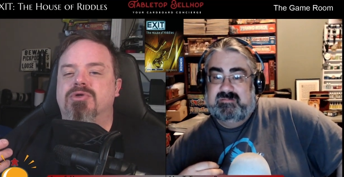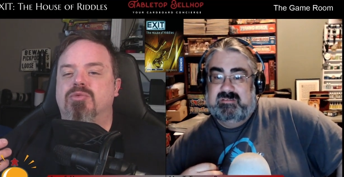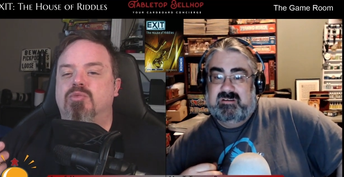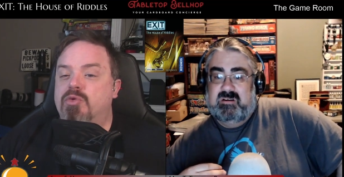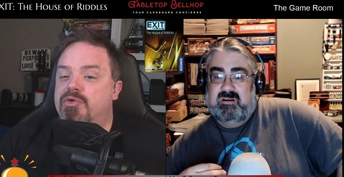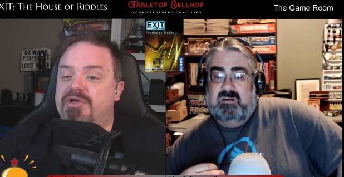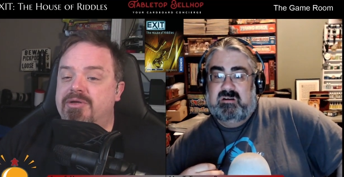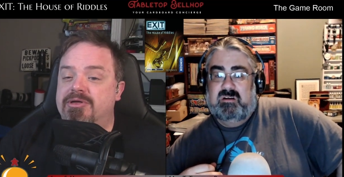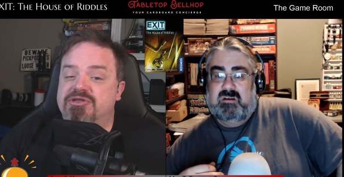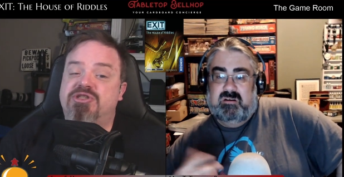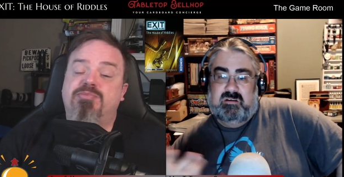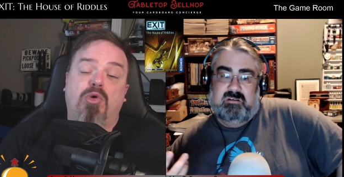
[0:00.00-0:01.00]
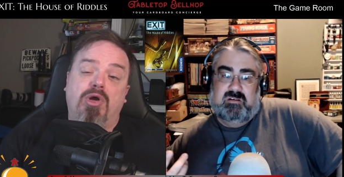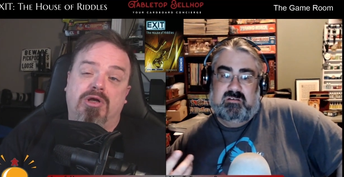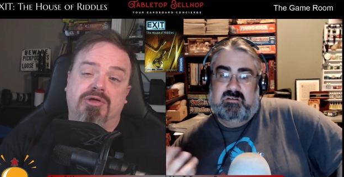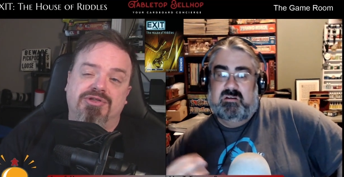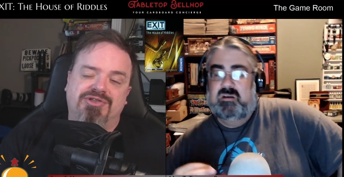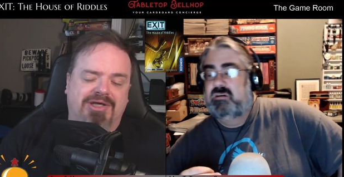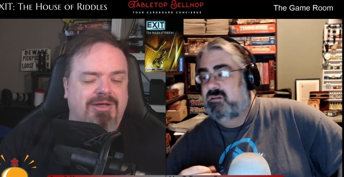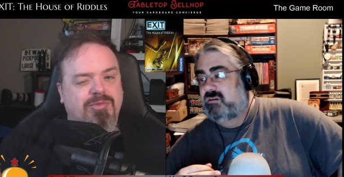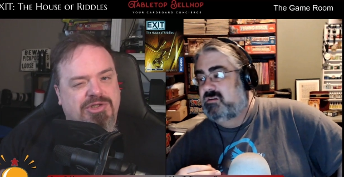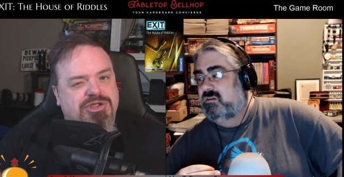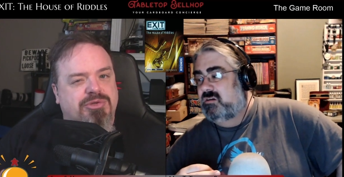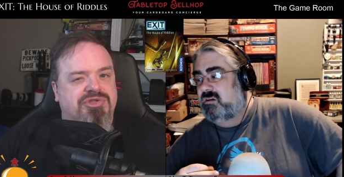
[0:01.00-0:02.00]
Speaker 1: were worried about spoilers,
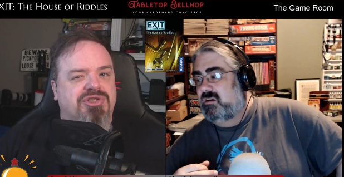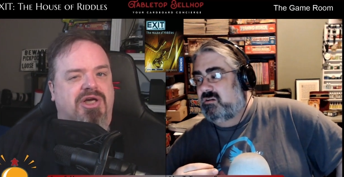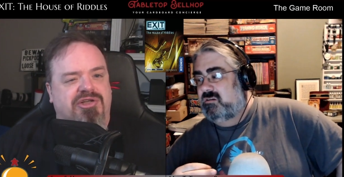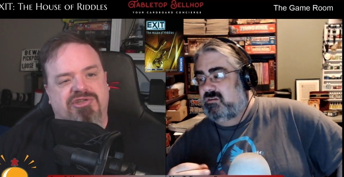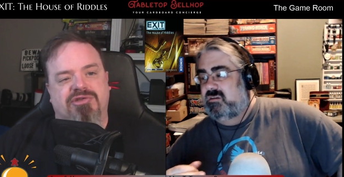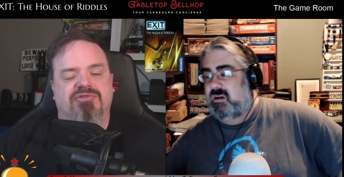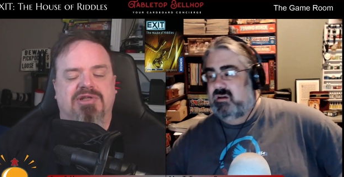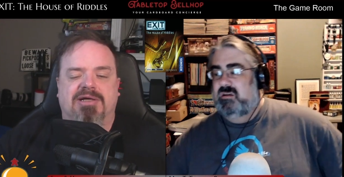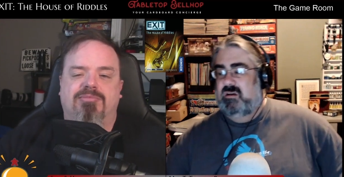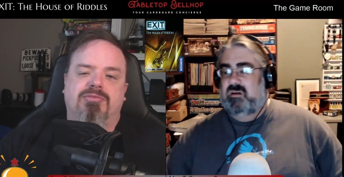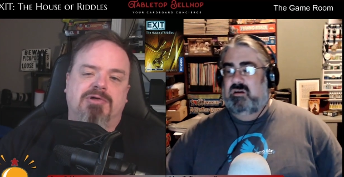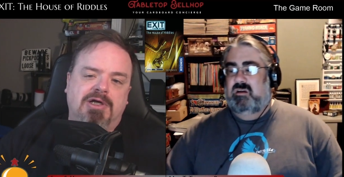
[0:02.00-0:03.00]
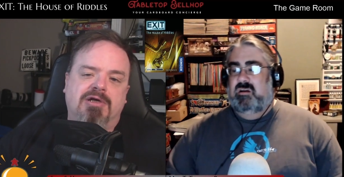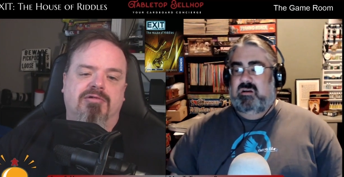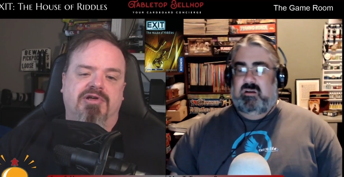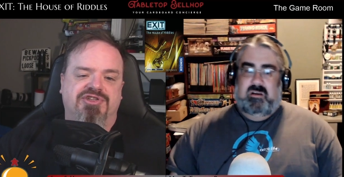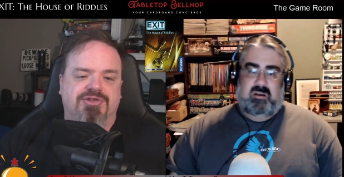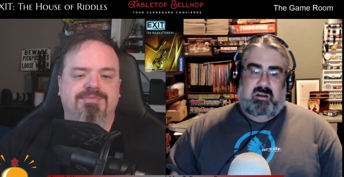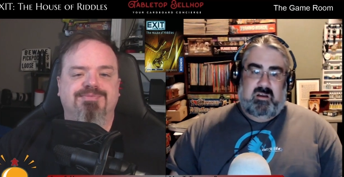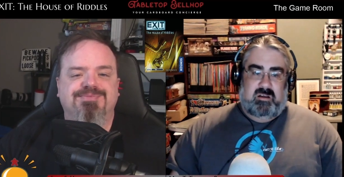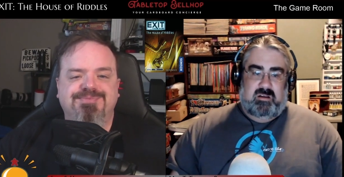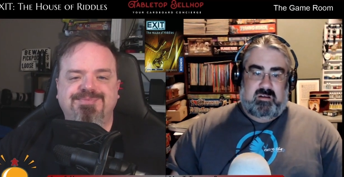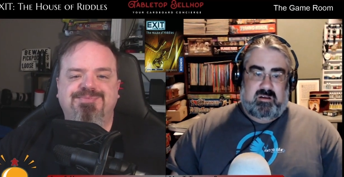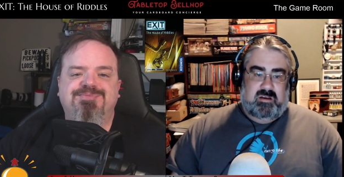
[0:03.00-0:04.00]
and we chose not to for that
Speaker 2: reason.
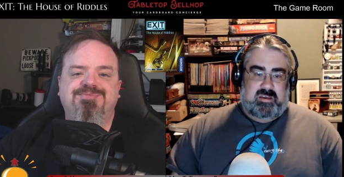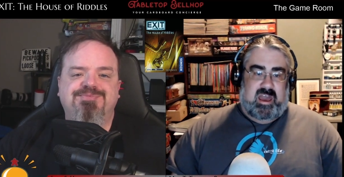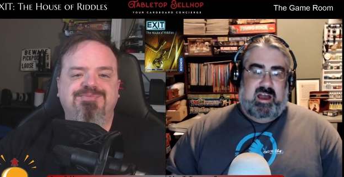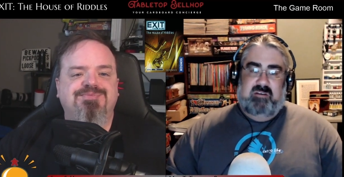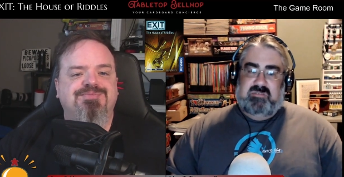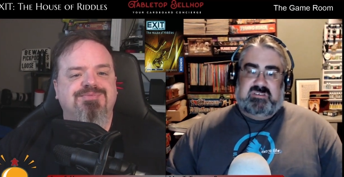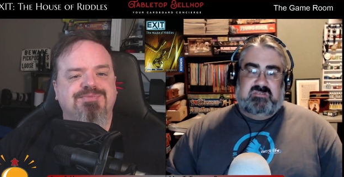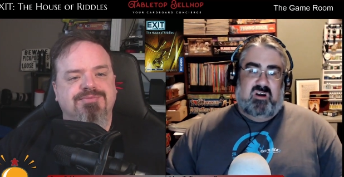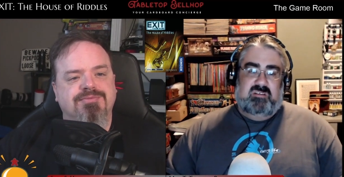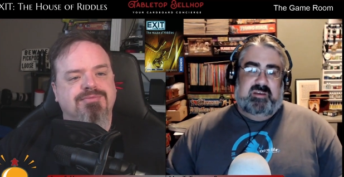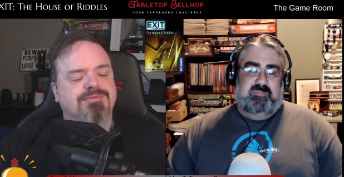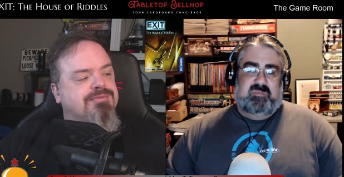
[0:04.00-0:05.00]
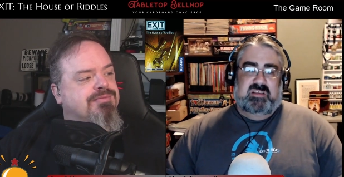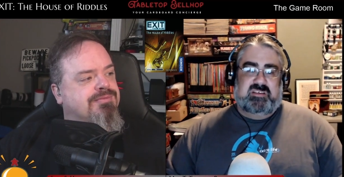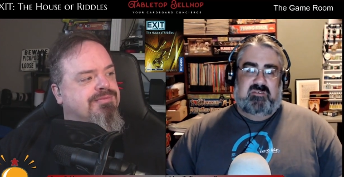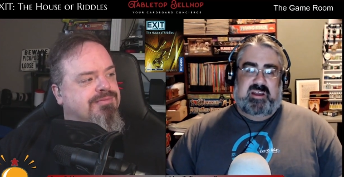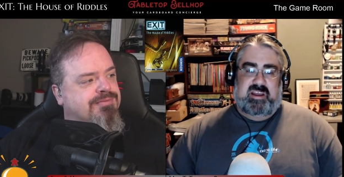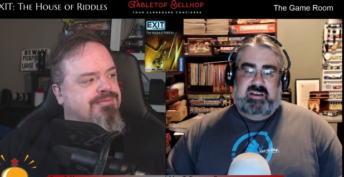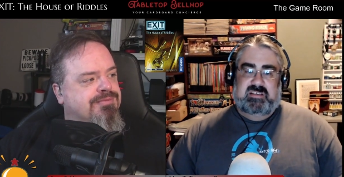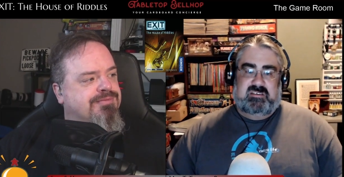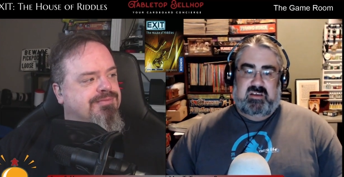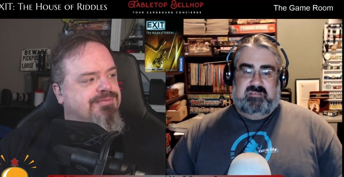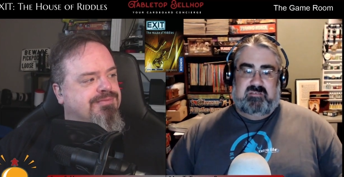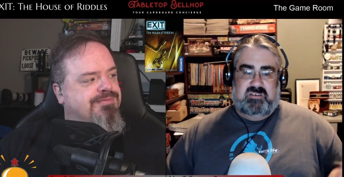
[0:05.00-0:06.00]
Yeah, I was strongly considering it
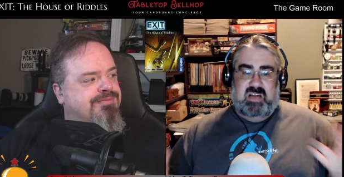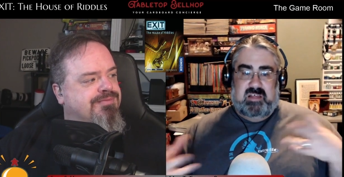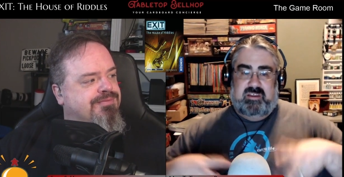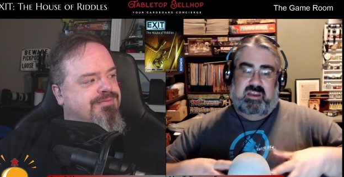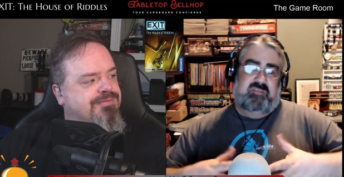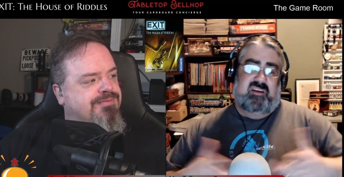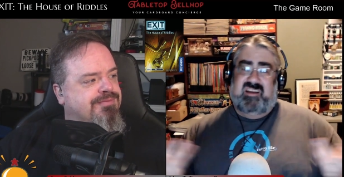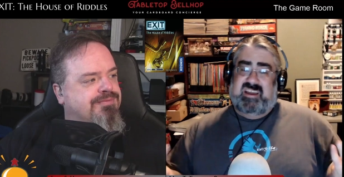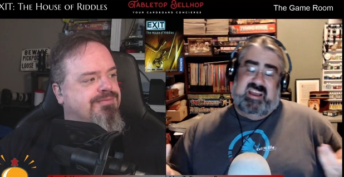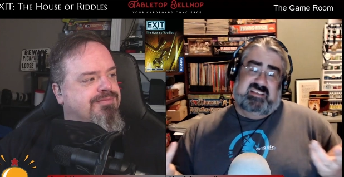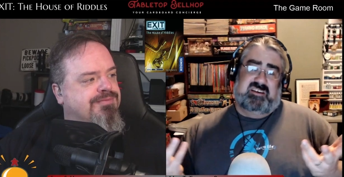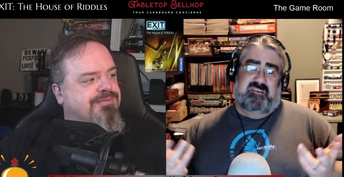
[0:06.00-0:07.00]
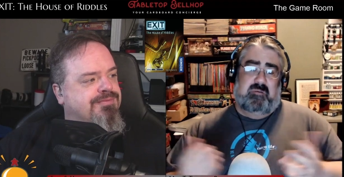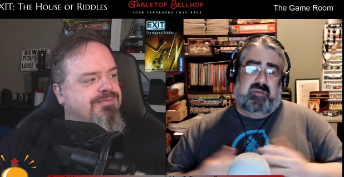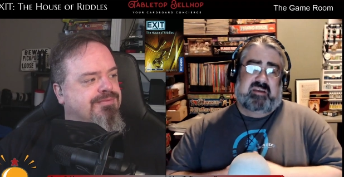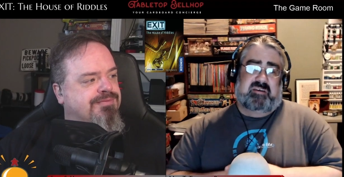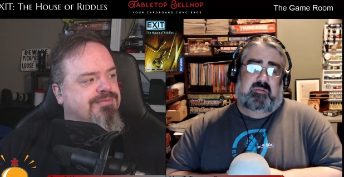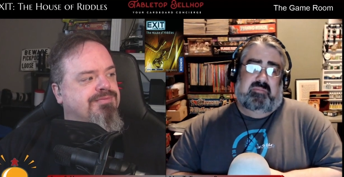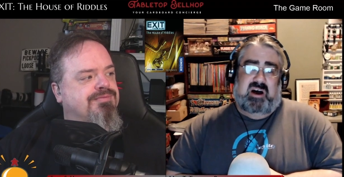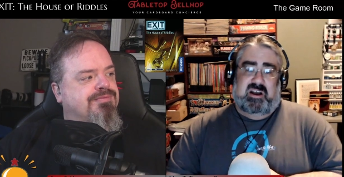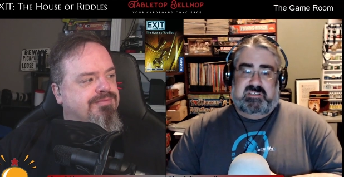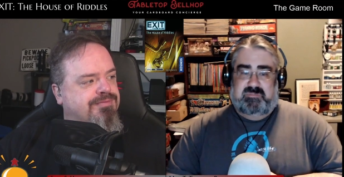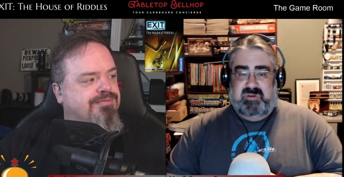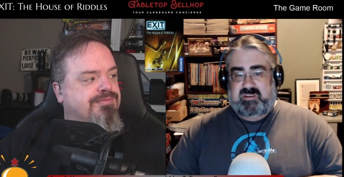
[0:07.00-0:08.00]
because like there's nothing in there you can't see on the back of the
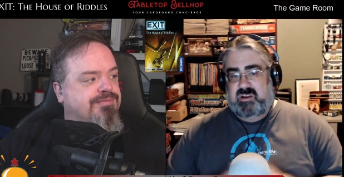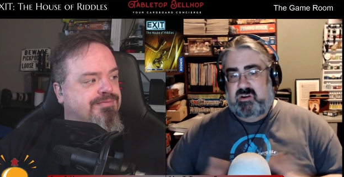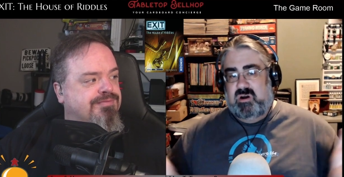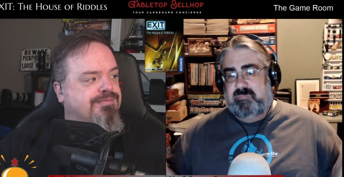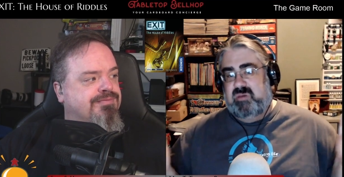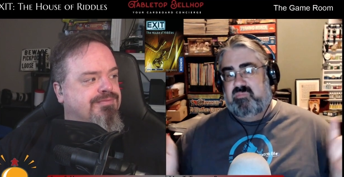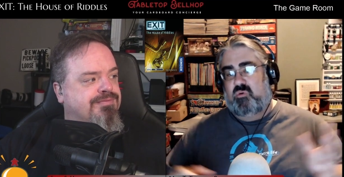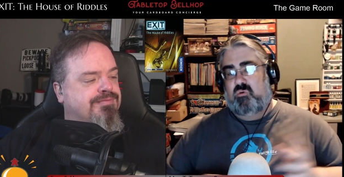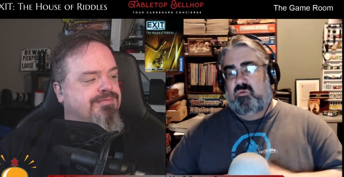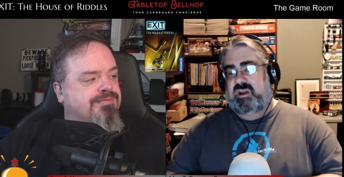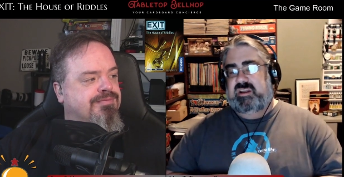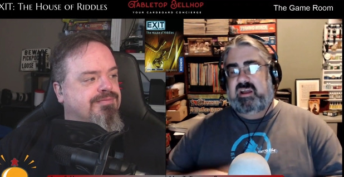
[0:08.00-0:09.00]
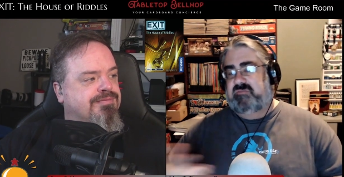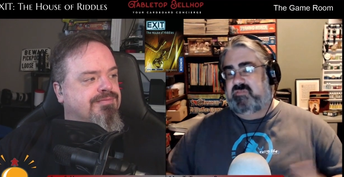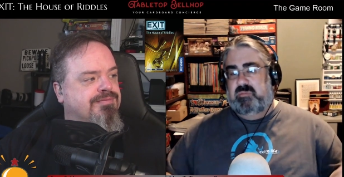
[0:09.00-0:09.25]
box. But you know what? People were worried I'd